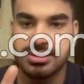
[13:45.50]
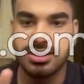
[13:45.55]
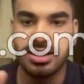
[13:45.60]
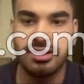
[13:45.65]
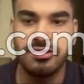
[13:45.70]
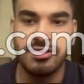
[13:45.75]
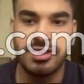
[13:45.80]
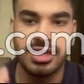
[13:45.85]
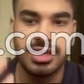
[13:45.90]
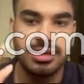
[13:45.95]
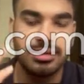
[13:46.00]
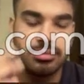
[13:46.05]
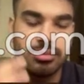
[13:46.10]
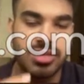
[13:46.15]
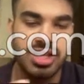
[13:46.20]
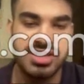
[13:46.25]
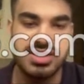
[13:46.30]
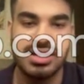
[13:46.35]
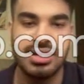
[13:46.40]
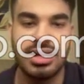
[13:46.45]
that we can
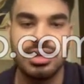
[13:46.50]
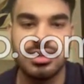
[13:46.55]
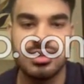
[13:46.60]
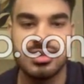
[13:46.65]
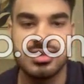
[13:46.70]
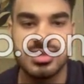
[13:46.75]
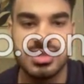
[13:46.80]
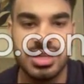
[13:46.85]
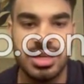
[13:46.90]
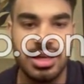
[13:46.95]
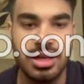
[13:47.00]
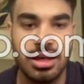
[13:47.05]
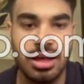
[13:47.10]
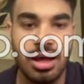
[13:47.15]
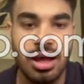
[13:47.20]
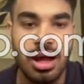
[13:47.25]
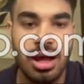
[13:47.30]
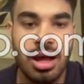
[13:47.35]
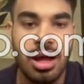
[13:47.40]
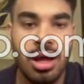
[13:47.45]
basically just see
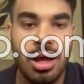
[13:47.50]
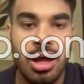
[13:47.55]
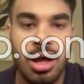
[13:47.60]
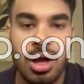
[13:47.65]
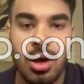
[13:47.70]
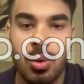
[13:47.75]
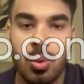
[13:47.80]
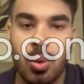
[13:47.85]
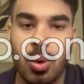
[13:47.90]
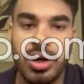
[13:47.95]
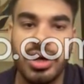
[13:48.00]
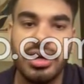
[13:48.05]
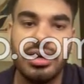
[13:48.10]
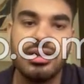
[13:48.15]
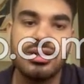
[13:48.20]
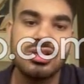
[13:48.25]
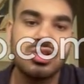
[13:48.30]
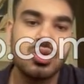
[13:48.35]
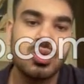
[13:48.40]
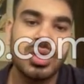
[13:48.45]
what it
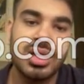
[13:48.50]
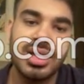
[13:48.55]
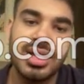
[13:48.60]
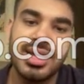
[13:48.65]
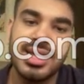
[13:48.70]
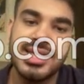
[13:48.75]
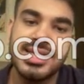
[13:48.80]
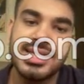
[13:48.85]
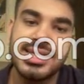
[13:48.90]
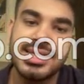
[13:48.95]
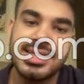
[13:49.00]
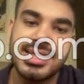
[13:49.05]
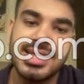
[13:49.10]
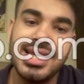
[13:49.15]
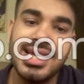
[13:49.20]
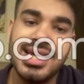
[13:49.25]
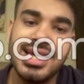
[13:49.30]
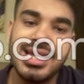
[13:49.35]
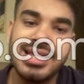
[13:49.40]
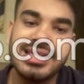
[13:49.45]
is doing. Is
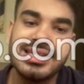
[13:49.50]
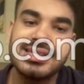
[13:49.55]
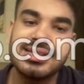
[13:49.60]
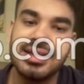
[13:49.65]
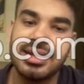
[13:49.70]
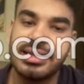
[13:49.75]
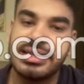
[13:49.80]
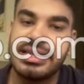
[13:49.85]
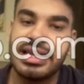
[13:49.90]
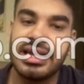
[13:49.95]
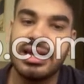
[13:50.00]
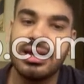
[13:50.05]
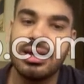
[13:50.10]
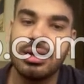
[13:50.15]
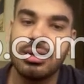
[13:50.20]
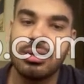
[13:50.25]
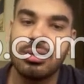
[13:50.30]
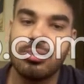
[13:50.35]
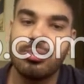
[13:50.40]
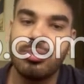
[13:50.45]
C is nothing
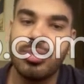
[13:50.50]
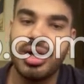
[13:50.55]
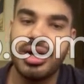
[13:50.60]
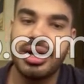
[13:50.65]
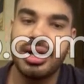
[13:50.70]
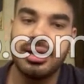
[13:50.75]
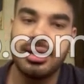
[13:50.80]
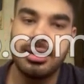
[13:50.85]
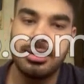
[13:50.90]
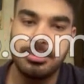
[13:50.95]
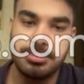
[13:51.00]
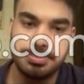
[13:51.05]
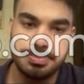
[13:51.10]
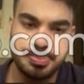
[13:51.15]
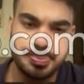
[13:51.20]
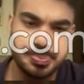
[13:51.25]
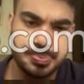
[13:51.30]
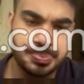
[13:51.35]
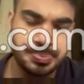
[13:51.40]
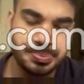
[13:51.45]
but a
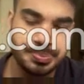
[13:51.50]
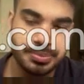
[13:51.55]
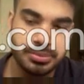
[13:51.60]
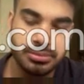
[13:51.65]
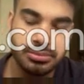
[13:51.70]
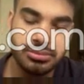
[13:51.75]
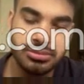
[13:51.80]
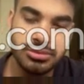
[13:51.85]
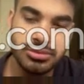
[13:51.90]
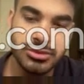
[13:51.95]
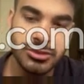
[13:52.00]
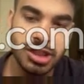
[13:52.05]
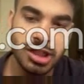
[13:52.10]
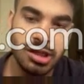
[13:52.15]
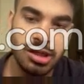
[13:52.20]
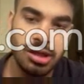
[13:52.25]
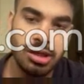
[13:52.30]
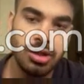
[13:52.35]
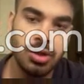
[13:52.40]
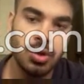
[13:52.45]

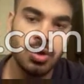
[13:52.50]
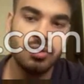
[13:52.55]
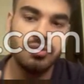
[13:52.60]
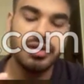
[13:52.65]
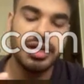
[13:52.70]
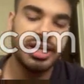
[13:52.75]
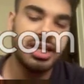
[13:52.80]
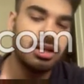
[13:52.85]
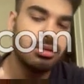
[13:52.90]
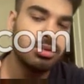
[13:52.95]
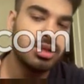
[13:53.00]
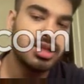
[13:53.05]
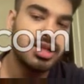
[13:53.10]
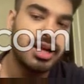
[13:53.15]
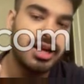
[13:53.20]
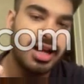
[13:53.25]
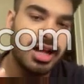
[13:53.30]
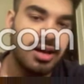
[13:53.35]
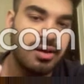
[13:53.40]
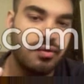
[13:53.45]
variable
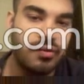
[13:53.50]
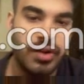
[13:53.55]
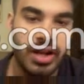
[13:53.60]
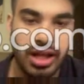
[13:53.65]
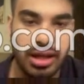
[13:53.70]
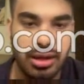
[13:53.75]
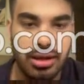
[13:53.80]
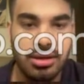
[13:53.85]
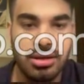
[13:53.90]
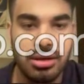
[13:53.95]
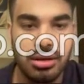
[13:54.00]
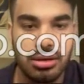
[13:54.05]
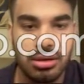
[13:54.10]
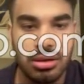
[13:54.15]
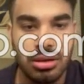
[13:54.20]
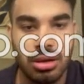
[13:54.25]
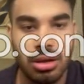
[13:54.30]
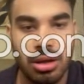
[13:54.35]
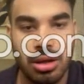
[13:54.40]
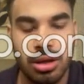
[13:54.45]
that I have taken
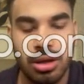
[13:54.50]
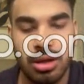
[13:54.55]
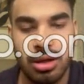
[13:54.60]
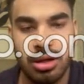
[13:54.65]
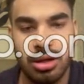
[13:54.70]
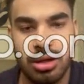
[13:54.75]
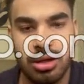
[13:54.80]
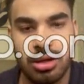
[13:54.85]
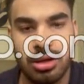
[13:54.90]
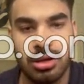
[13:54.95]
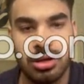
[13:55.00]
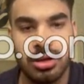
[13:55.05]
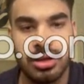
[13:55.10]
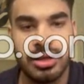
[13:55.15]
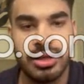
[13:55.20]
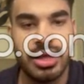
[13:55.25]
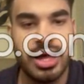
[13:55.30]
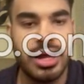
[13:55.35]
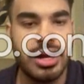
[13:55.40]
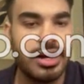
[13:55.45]

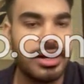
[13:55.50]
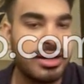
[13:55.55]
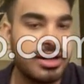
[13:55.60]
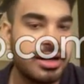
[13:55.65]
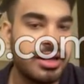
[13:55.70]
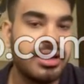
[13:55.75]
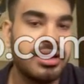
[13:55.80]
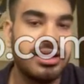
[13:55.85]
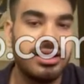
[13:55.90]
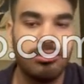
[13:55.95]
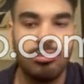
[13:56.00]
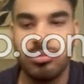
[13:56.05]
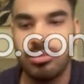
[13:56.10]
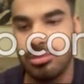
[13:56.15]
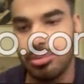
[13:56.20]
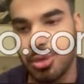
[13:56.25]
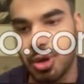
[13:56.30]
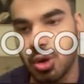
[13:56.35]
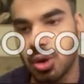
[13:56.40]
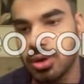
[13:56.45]
character
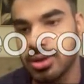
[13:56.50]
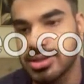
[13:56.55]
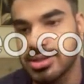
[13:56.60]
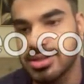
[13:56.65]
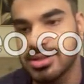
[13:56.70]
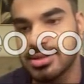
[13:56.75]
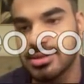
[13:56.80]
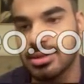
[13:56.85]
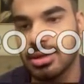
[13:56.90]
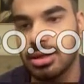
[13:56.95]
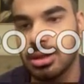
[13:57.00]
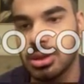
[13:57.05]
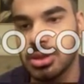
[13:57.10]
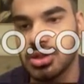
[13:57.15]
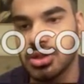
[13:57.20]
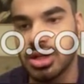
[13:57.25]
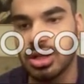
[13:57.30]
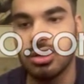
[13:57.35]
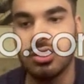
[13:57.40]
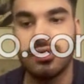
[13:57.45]
because this is a
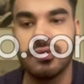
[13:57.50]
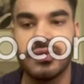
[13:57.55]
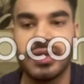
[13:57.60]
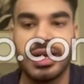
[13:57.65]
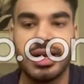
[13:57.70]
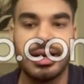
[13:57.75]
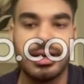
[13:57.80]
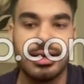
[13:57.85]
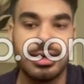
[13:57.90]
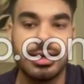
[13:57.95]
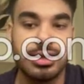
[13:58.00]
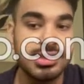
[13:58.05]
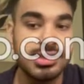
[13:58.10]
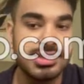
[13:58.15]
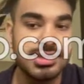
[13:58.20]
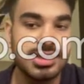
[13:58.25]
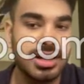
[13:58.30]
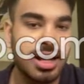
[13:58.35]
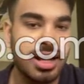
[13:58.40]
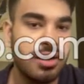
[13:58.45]
string of characters.
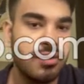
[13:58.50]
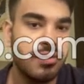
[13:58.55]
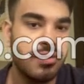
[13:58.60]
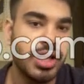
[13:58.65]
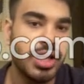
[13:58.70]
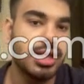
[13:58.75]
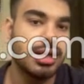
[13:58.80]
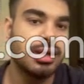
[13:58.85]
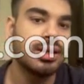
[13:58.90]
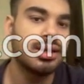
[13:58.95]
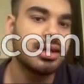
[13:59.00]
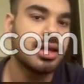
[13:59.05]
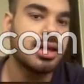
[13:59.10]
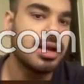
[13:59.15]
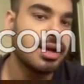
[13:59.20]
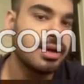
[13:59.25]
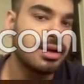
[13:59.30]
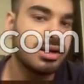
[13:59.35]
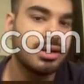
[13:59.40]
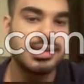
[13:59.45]
Then I have taken a
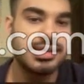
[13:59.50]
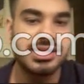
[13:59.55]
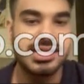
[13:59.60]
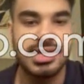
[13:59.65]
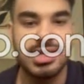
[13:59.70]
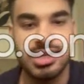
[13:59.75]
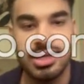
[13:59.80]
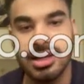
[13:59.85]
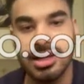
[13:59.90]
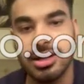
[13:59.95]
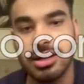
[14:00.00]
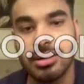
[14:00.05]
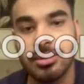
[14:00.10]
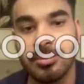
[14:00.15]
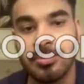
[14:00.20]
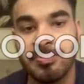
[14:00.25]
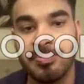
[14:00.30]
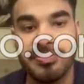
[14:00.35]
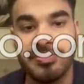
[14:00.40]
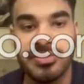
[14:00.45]
character C here,
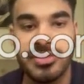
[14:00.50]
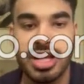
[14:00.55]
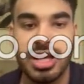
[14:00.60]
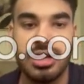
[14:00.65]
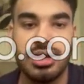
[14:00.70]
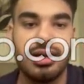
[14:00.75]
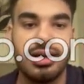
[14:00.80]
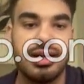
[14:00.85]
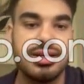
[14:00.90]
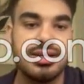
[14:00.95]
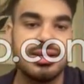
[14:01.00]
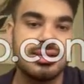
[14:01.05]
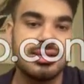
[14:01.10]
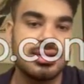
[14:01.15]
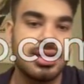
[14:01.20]
and it is